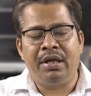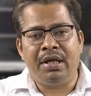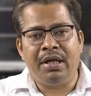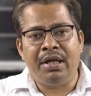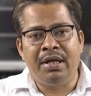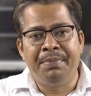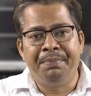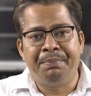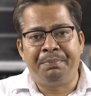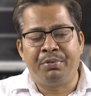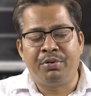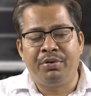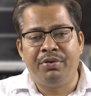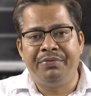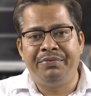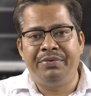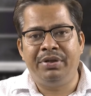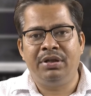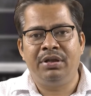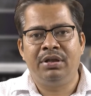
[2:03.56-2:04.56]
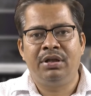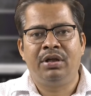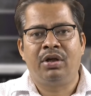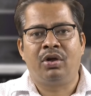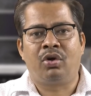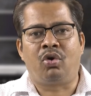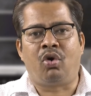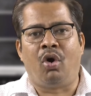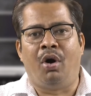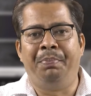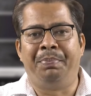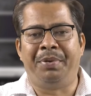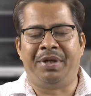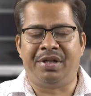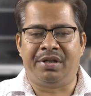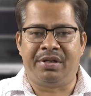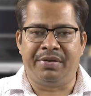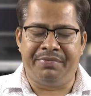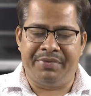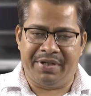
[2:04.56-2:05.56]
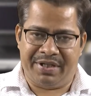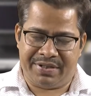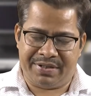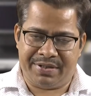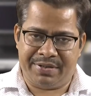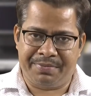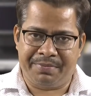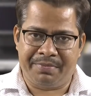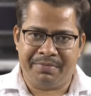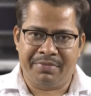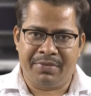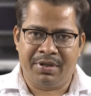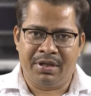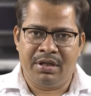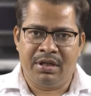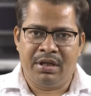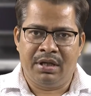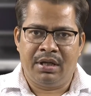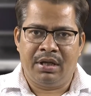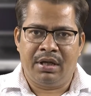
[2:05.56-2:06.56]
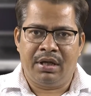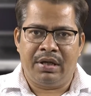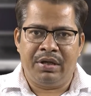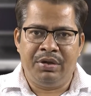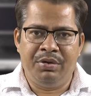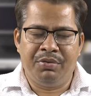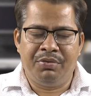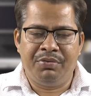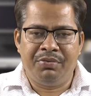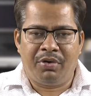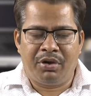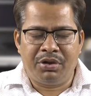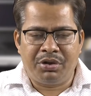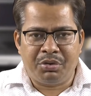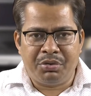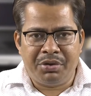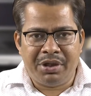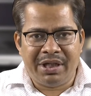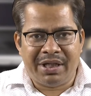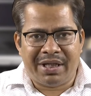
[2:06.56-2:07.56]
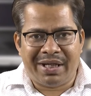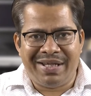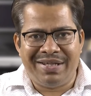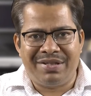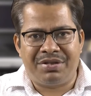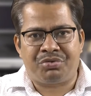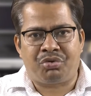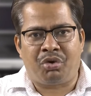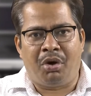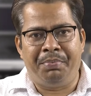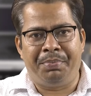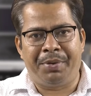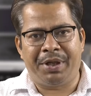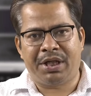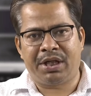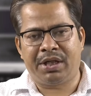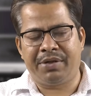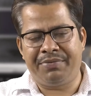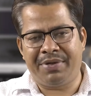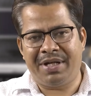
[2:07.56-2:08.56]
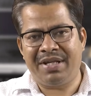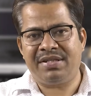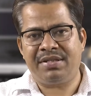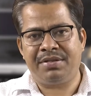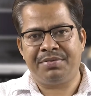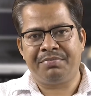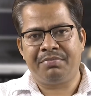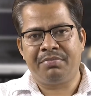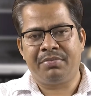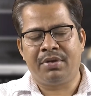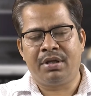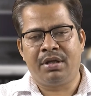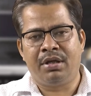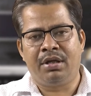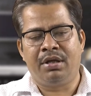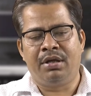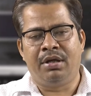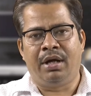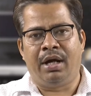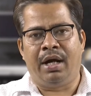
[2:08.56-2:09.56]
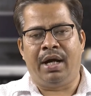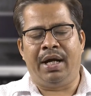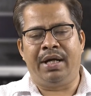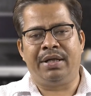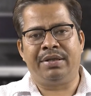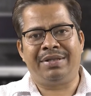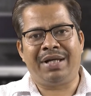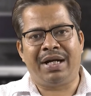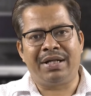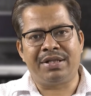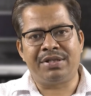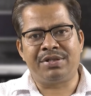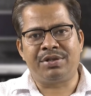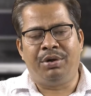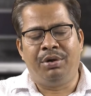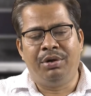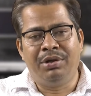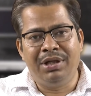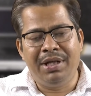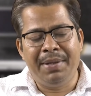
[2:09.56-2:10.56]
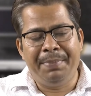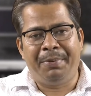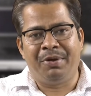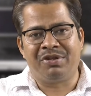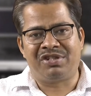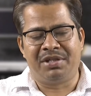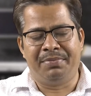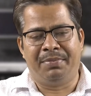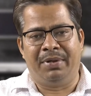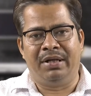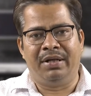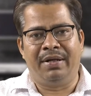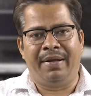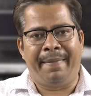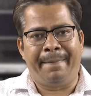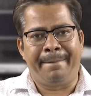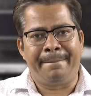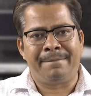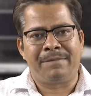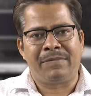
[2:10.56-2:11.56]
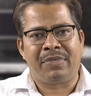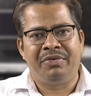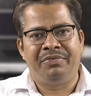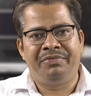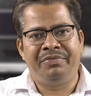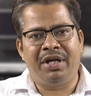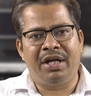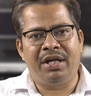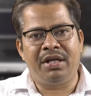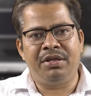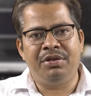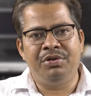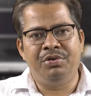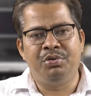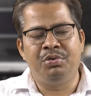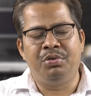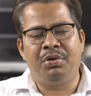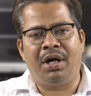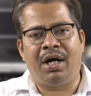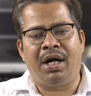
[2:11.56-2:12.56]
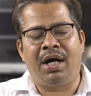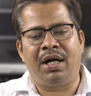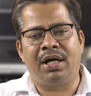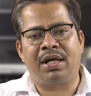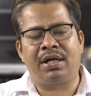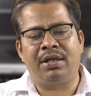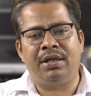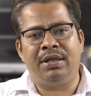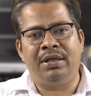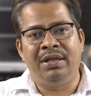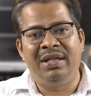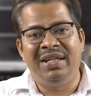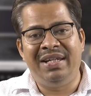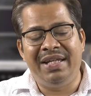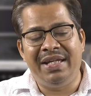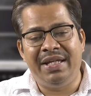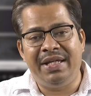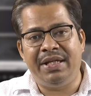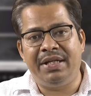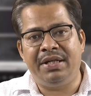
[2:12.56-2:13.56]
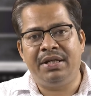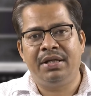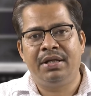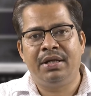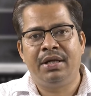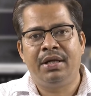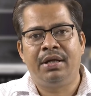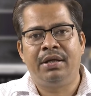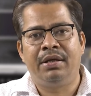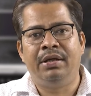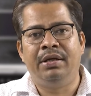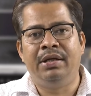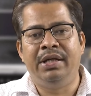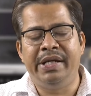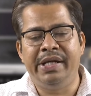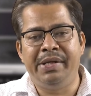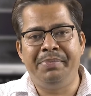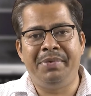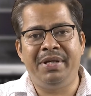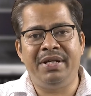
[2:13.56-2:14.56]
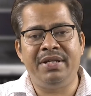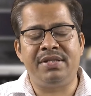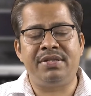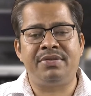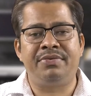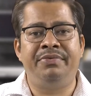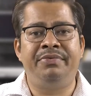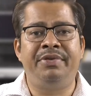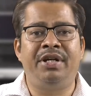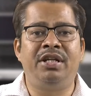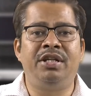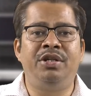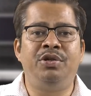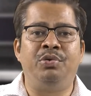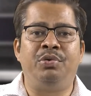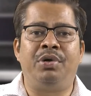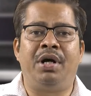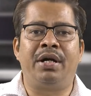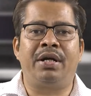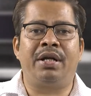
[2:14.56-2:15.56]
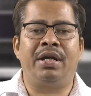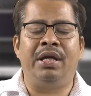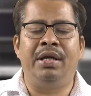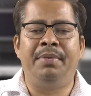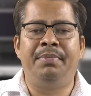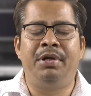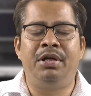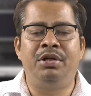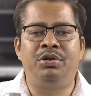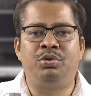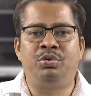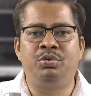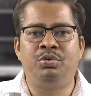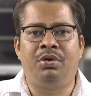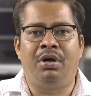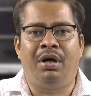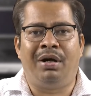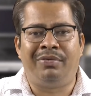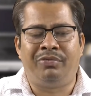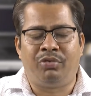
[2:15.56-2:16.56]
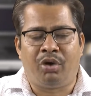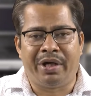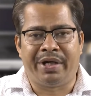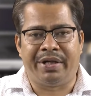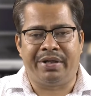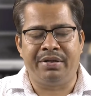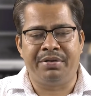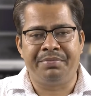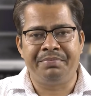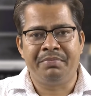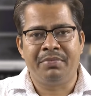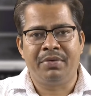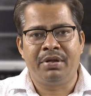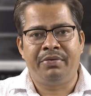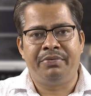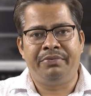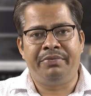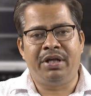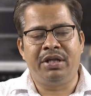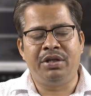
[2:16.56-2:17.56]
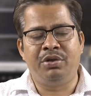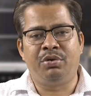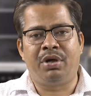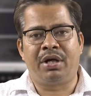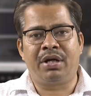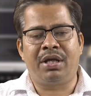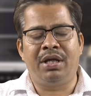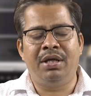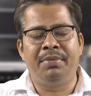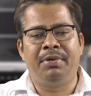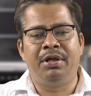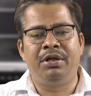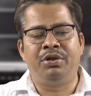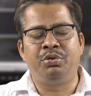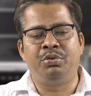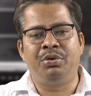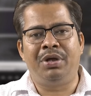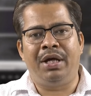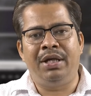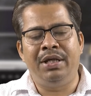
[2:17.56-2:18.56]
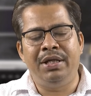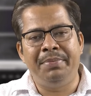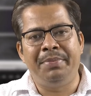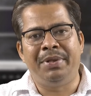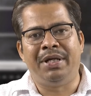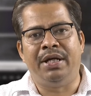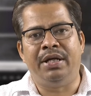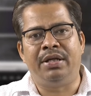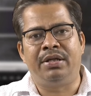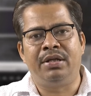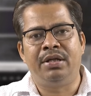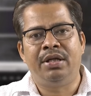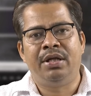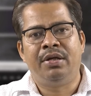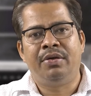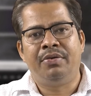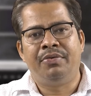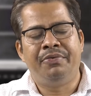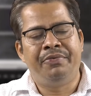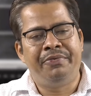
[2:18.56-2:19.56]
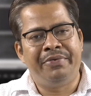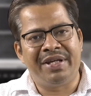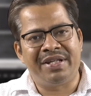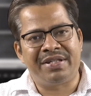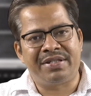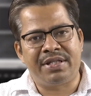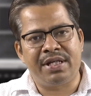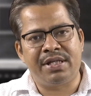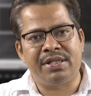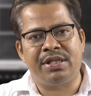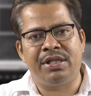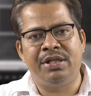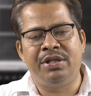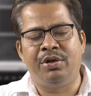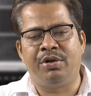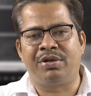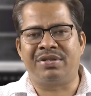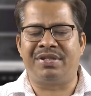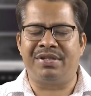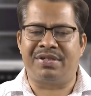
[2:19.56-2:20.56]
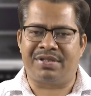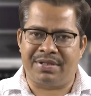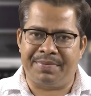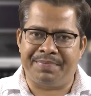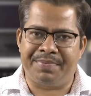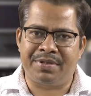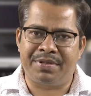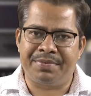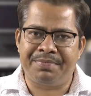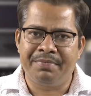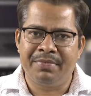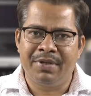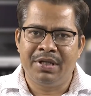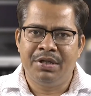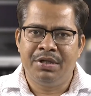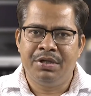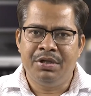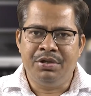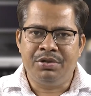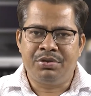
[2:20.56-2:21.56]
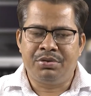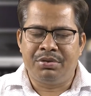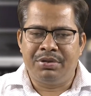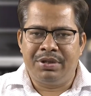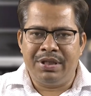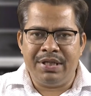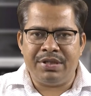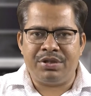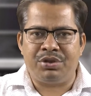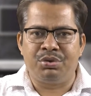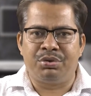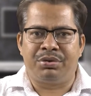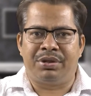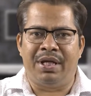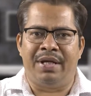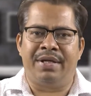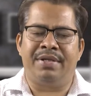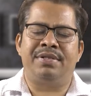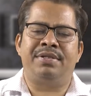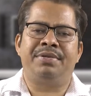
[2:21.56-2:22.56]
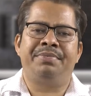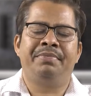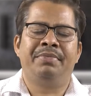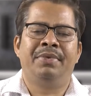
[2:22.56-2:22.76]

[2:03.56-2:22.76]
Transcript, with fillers: improved competitiveness. You want to increase competitiveness and that is only possible when you are lean. Lean means when you are able to avoid, when you are able to eliminate wastage in your systems. So, these two things